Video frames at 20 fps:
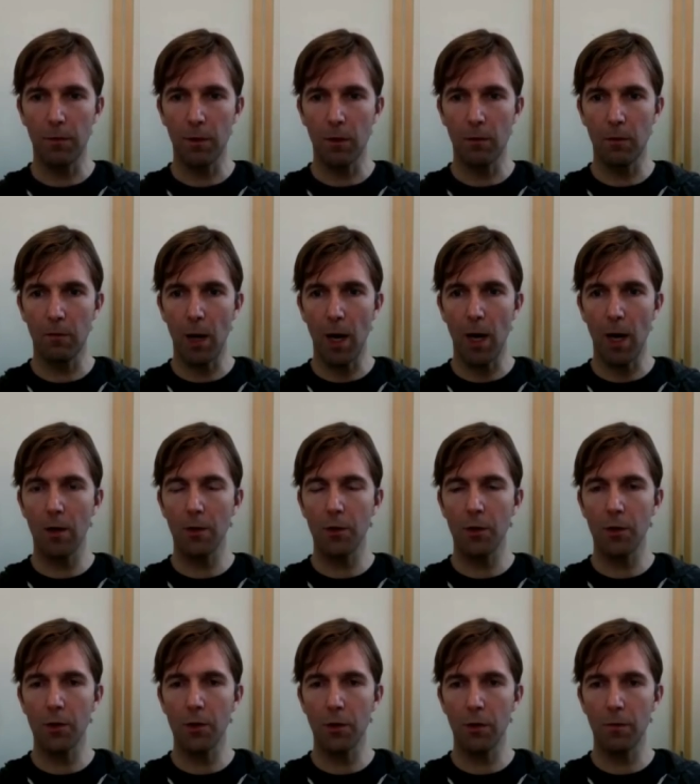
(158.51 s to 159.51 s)
of
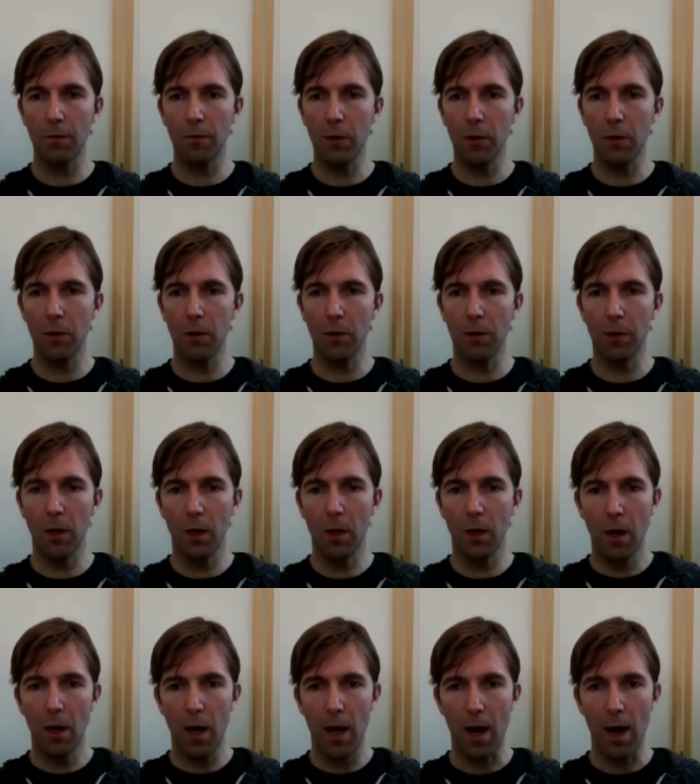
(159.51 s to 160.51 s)
biologists in the field,
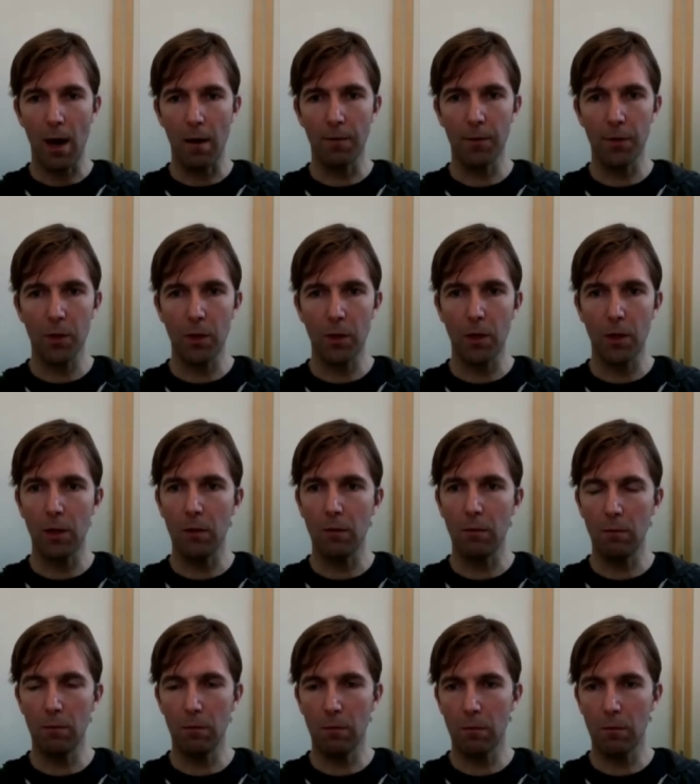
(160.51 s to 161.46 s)
have studied,